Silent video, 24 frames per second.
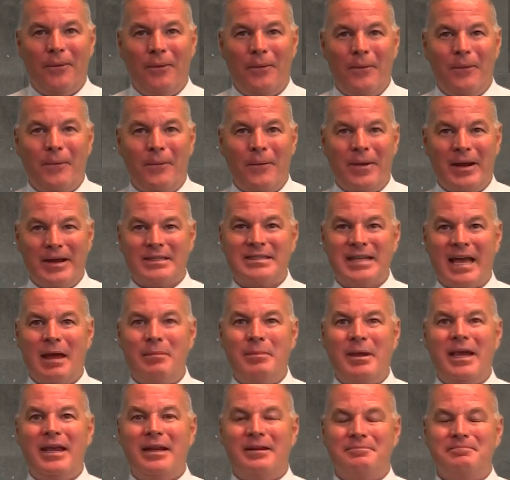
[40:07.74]
What does that
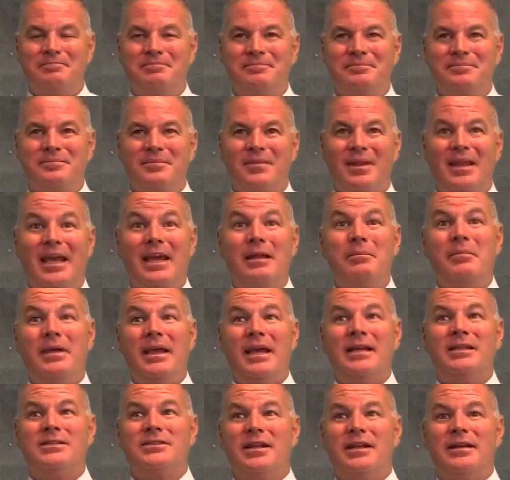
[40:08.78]
mean? It
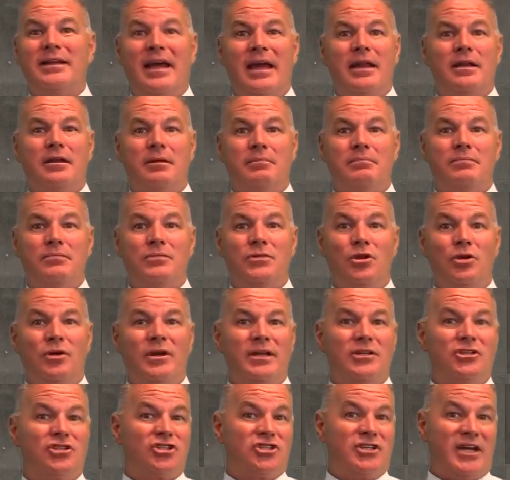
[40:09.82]
means an addendum. You
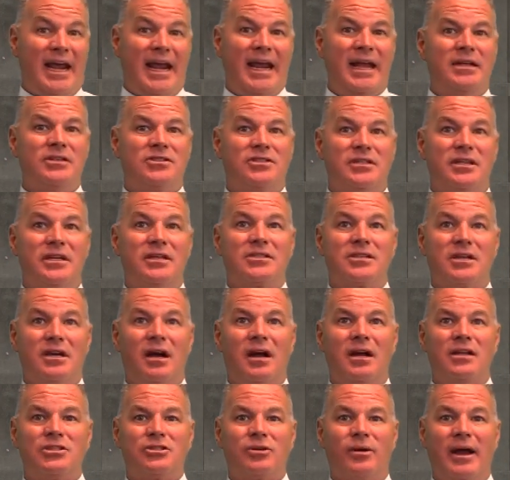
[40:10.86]
can change this
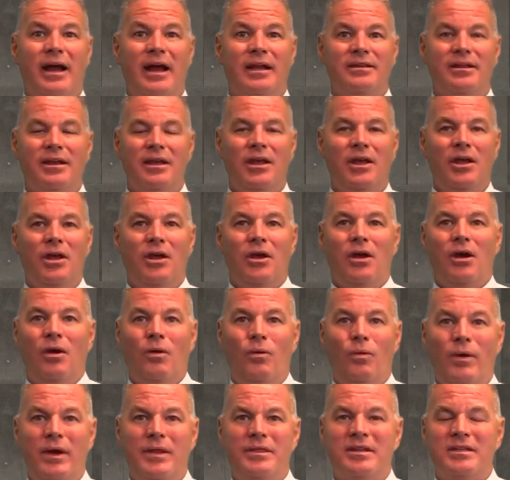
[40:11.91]
contract
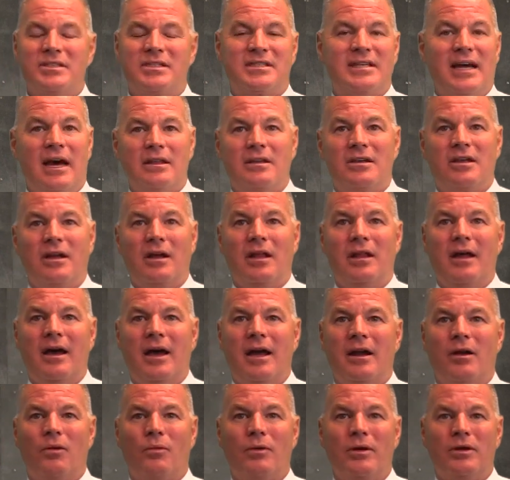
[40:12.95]
with South
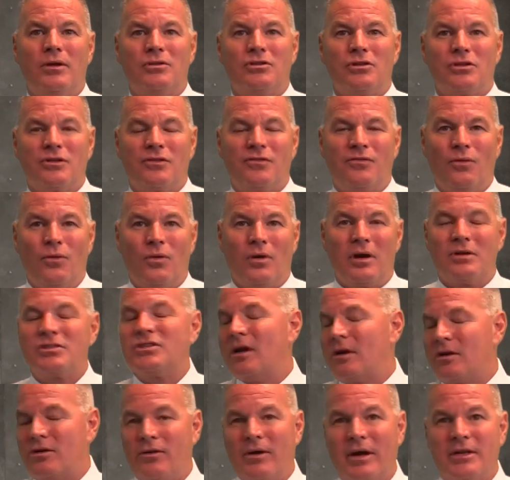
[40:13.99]
Carolina
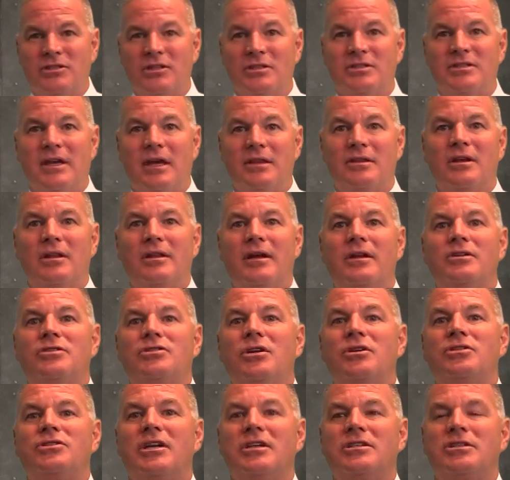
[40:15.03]
South Carolina
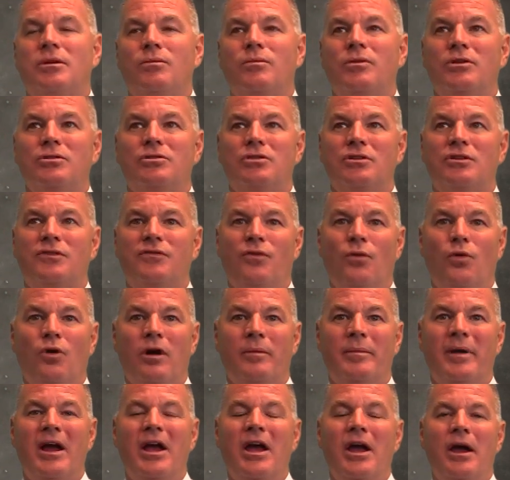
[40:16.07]
Association of Realtors
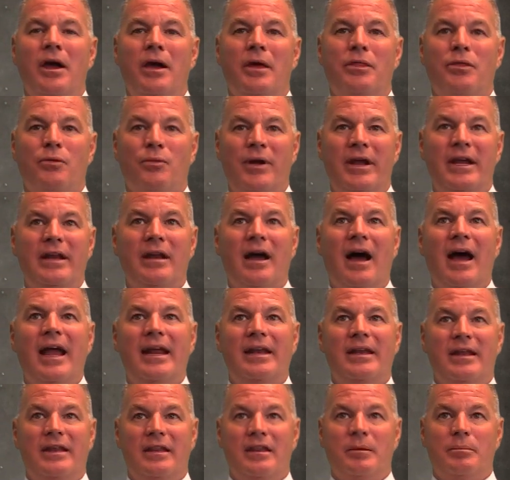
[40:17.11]
Form
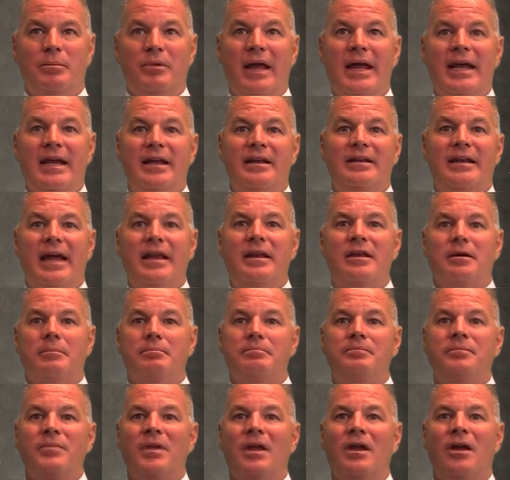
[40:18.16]
390, the Blake
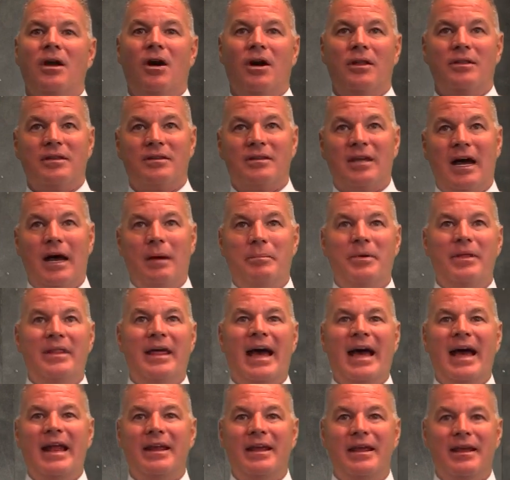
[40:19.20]
Addendum. On the top of
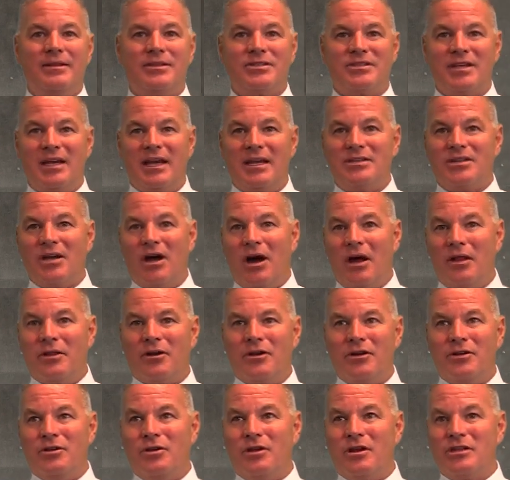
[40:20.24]
that, it says
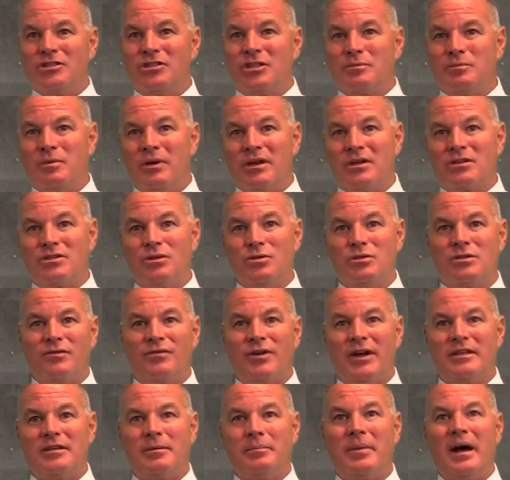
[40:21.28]
other, and you can just put exclusive
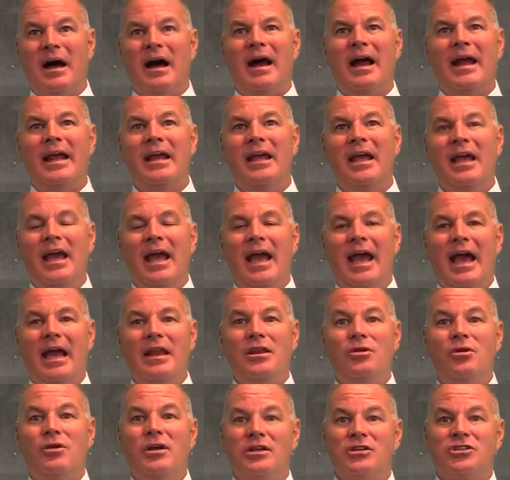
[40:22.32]
right to buy,
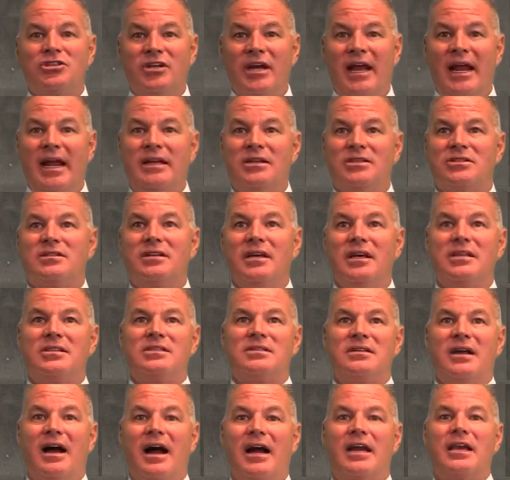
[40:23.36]
and you can change this
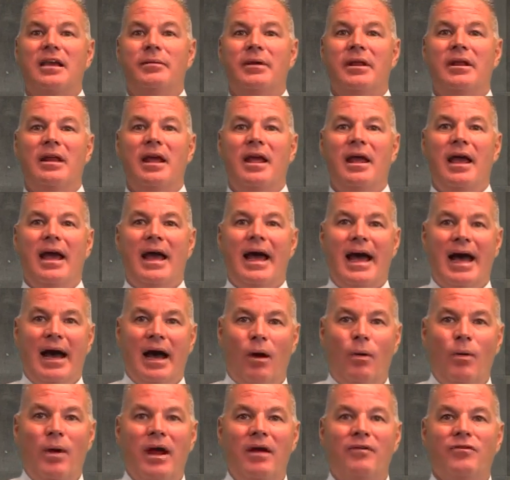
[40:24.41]
document
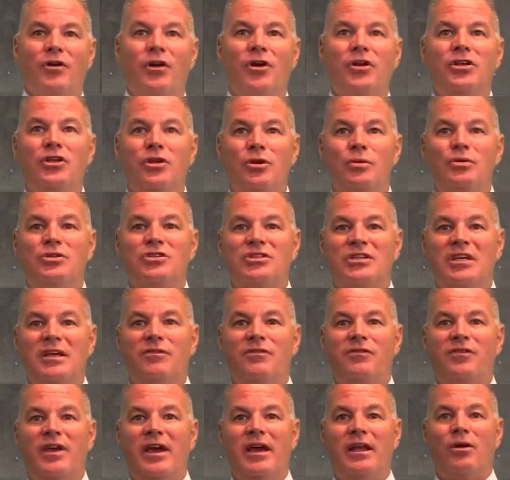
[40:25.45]
however you see
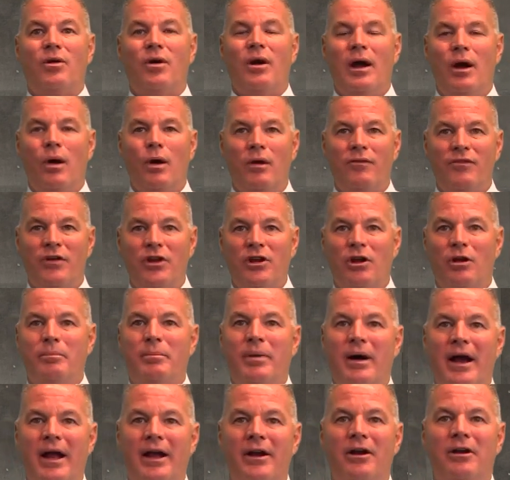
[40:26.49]
fit or however your
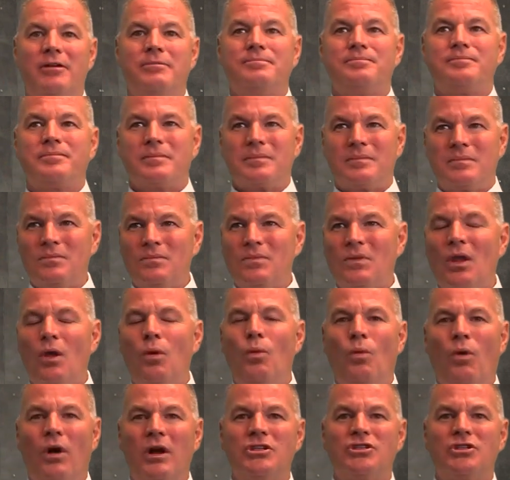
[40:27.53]
buyer
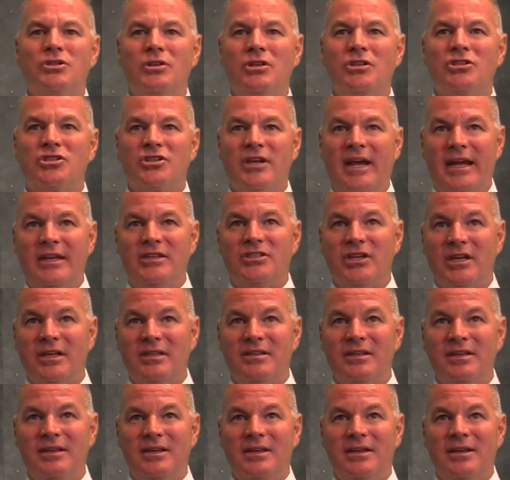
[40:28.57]
wants you to change
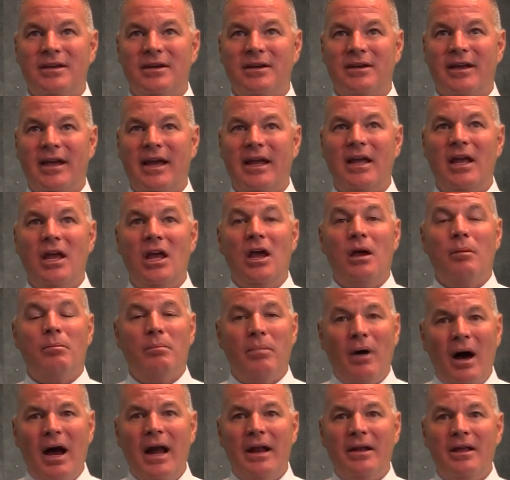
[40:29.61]
it. Okay?
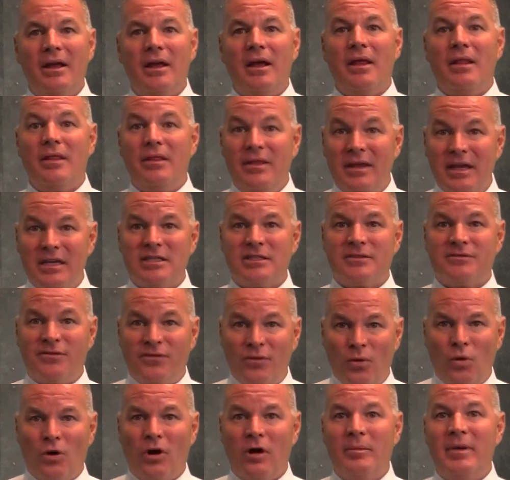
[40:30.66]
But this
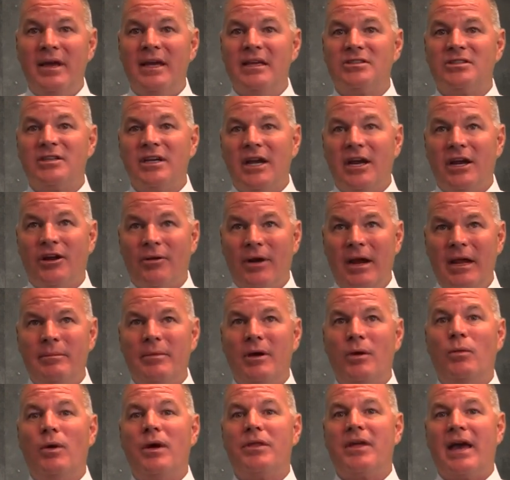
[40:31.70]
form is the
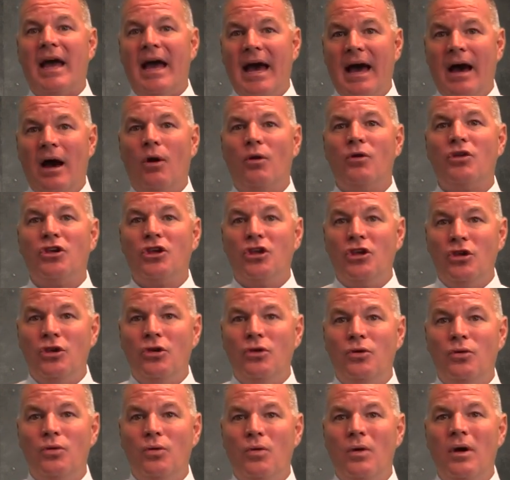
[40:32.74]
agreement with how
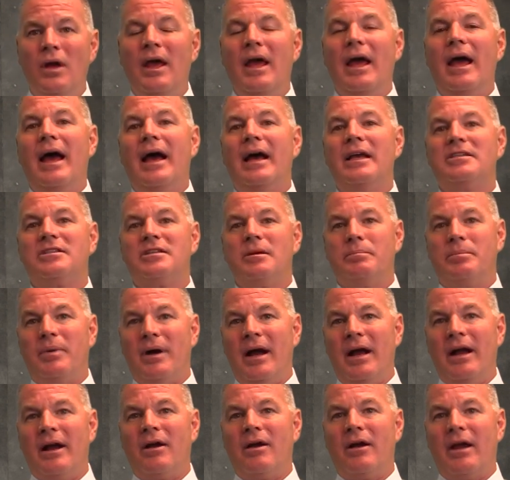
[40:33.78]
you, as the
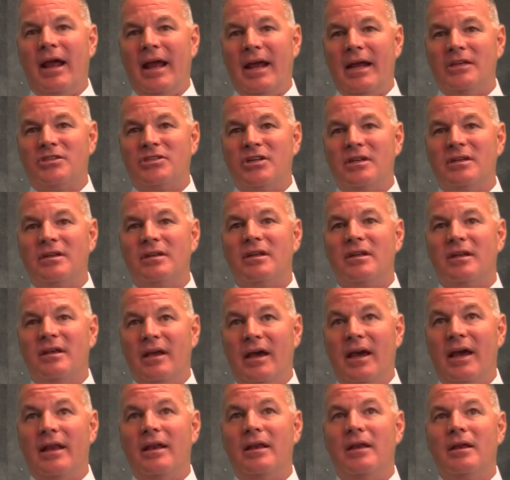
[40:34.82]
buyer agent,
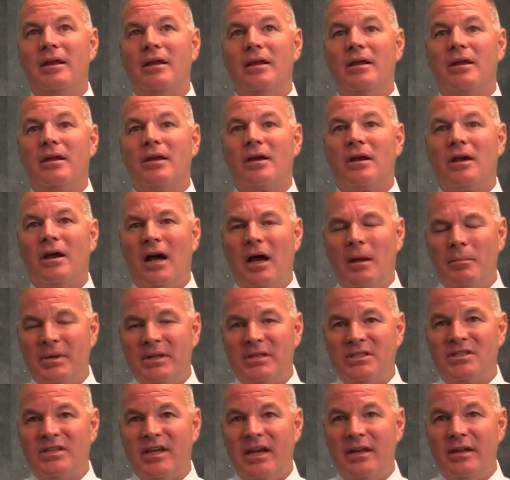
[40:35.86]
get
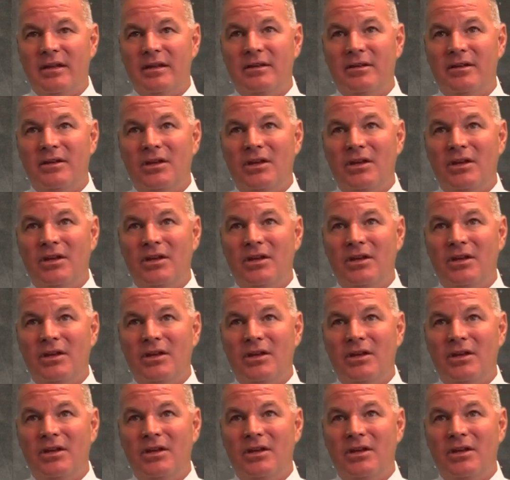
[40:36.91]
compensated.